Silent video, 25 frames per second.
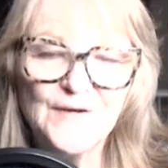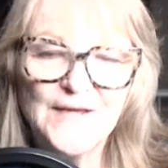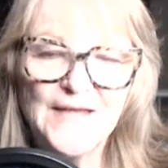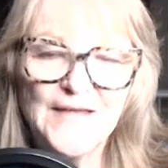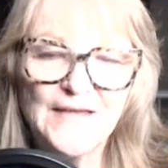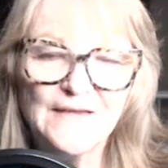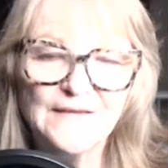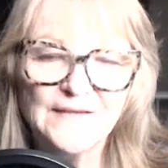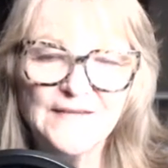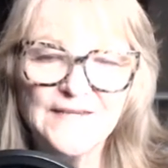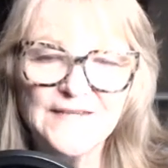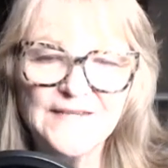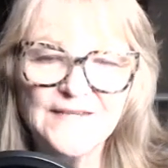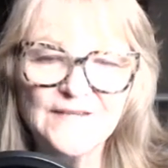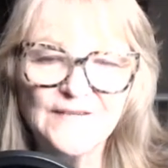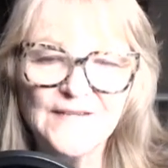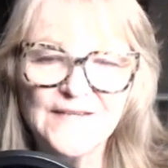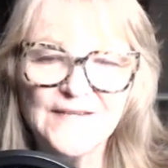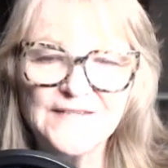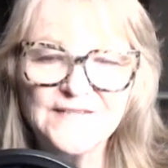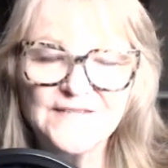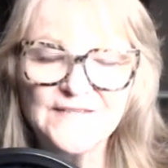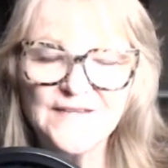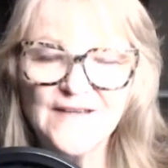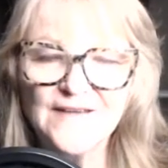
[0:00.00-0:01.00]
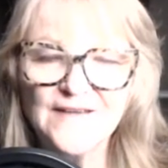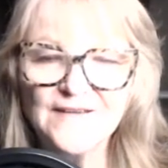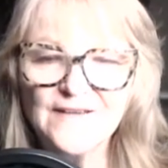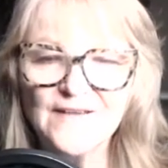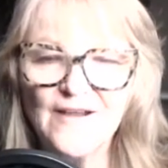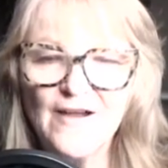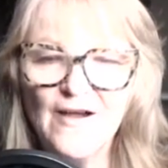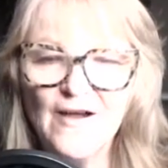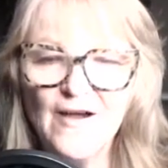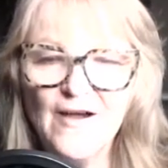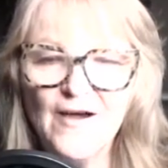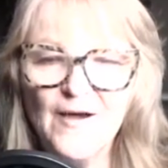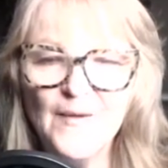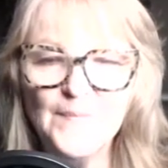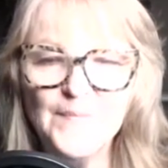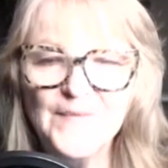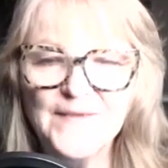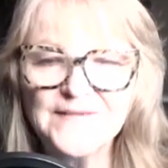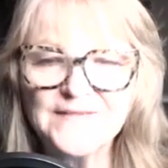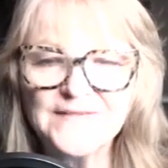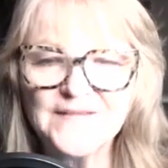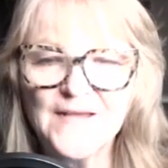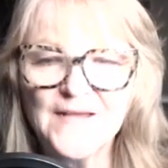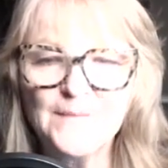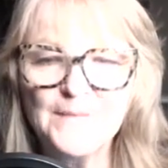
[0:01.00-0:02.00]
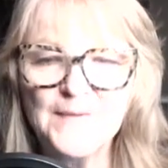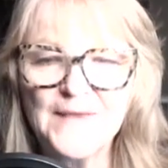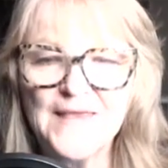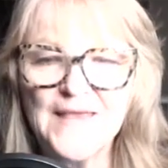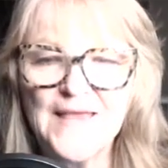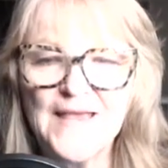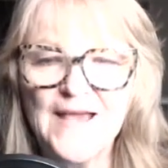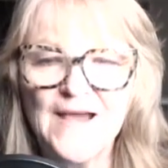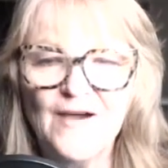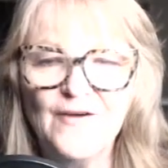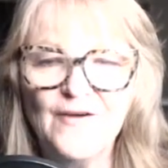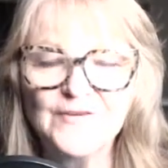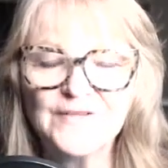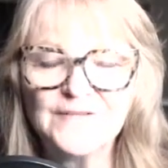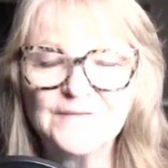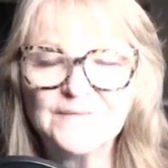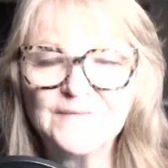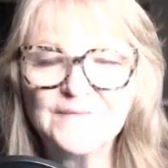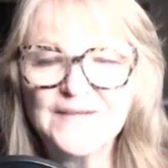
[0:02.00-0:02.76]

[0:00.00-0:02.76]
helenhillix.com, that's coming out.